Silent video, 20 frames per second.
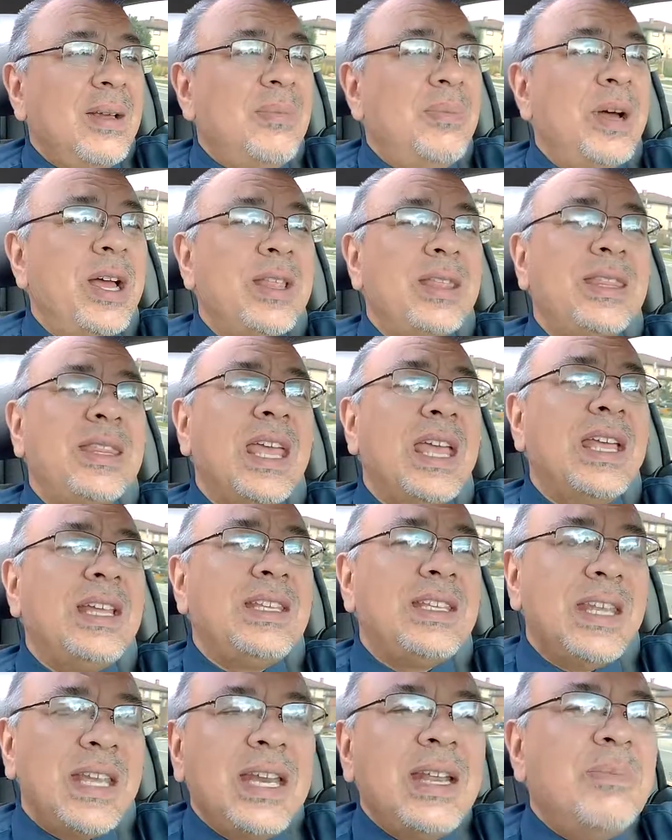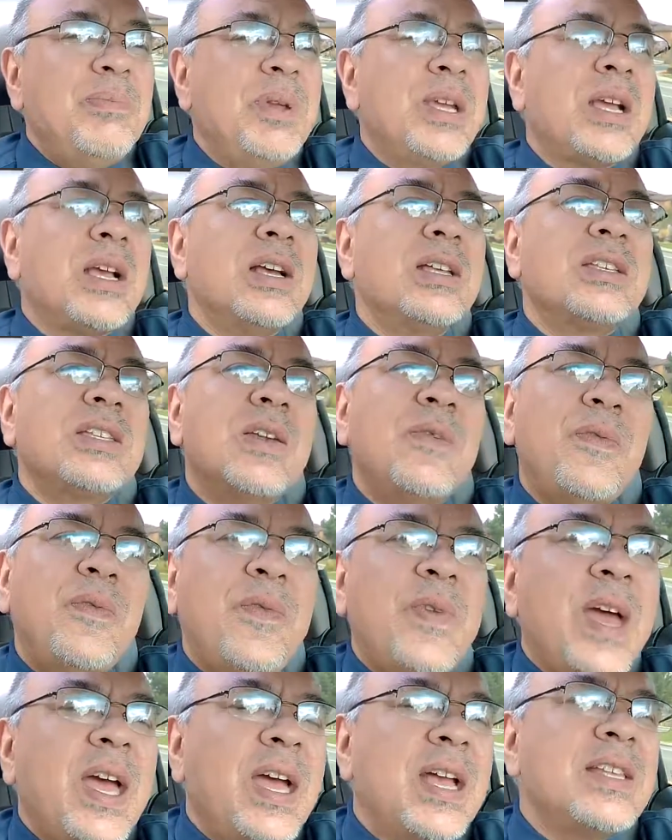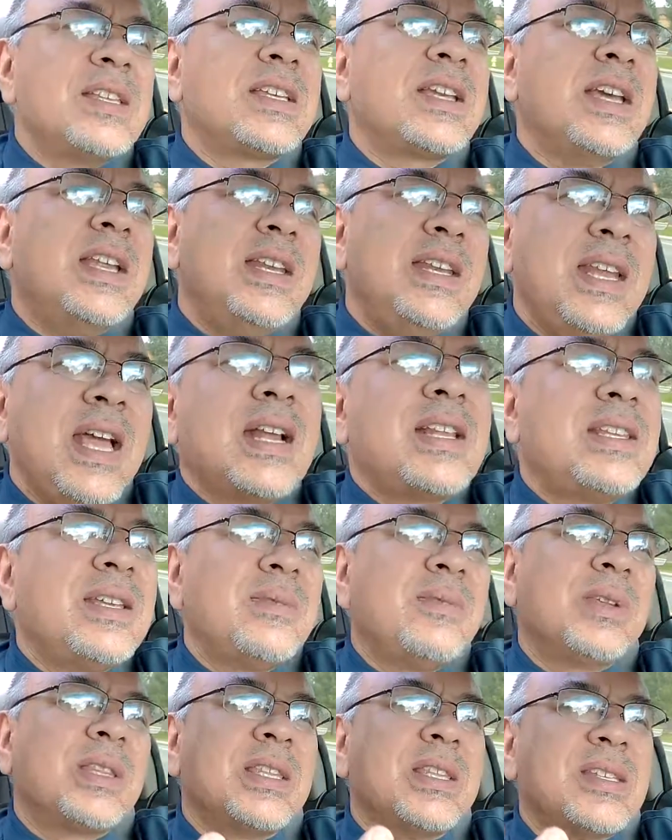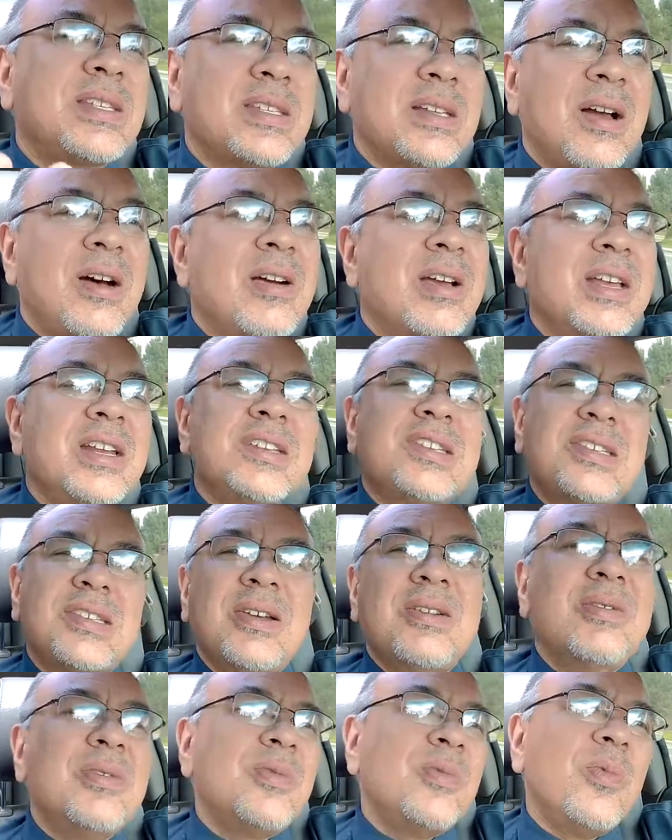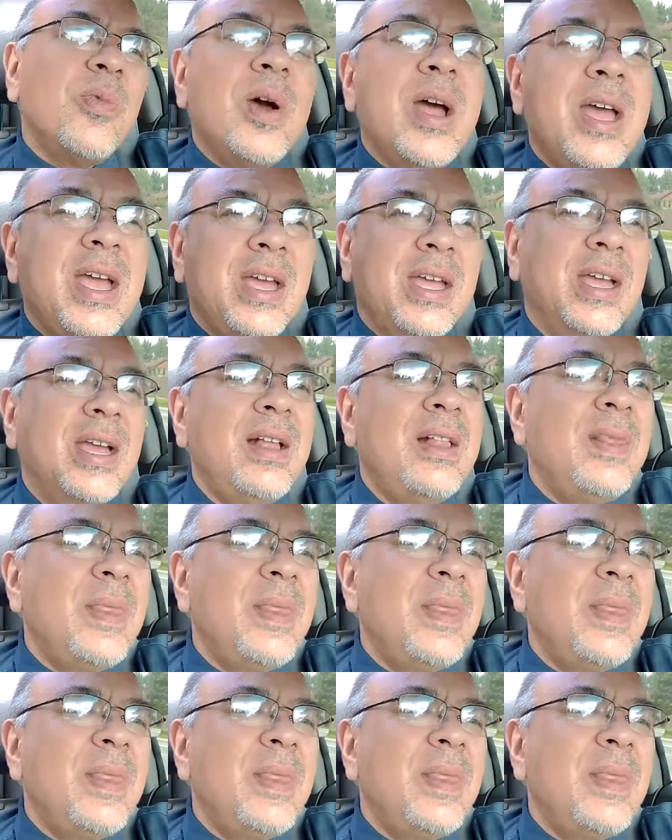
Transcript: But they did it because the fans connected with the song in a certain way.